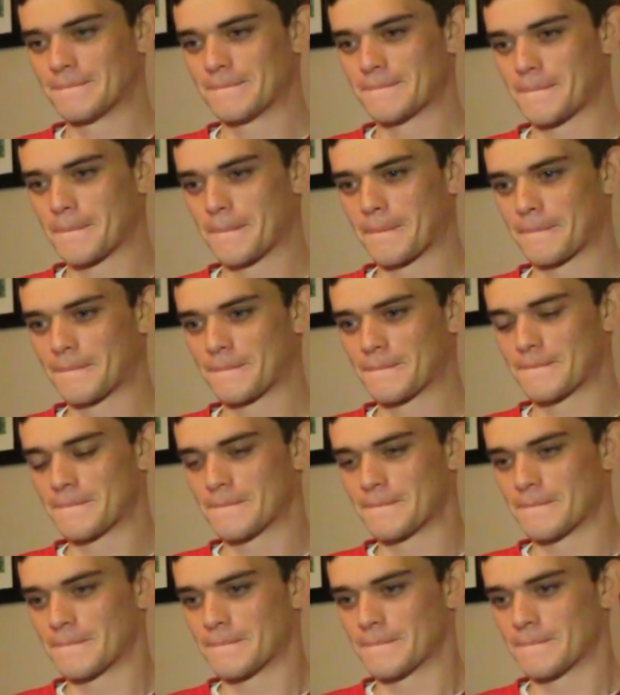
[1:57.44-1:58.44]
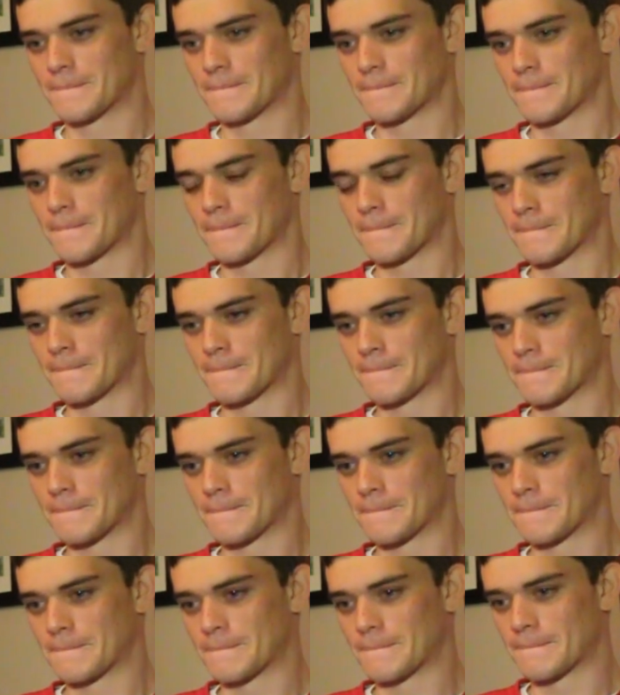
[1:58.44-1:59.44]

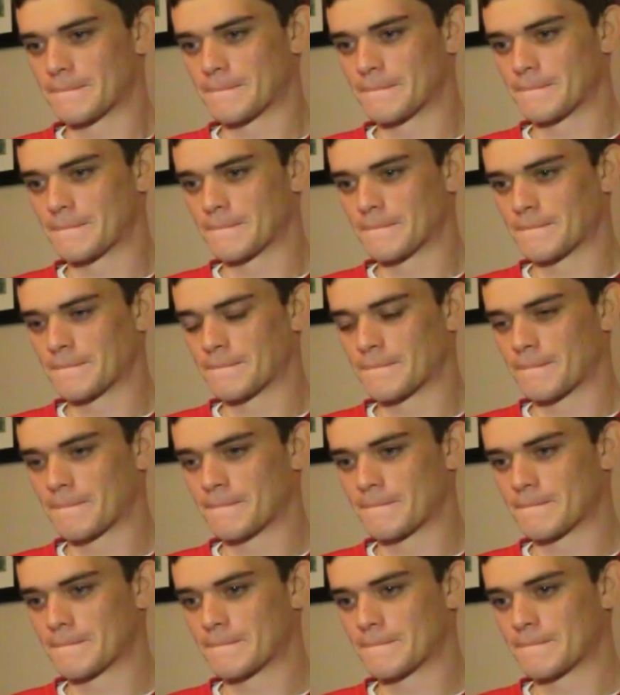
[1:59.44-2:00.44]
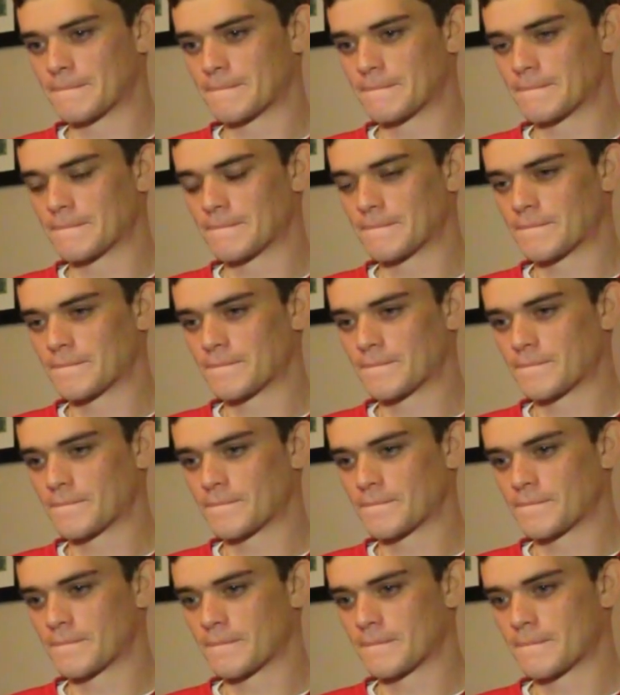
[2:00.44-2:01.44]

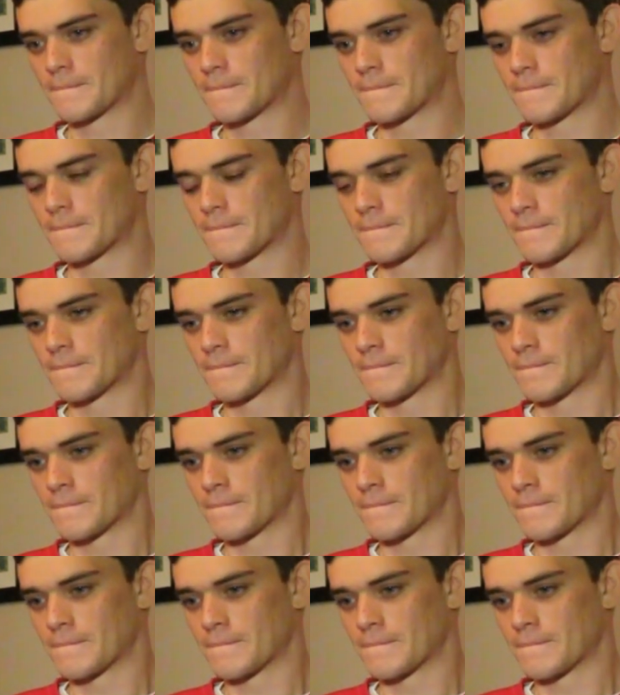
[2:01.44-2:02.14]
(silent)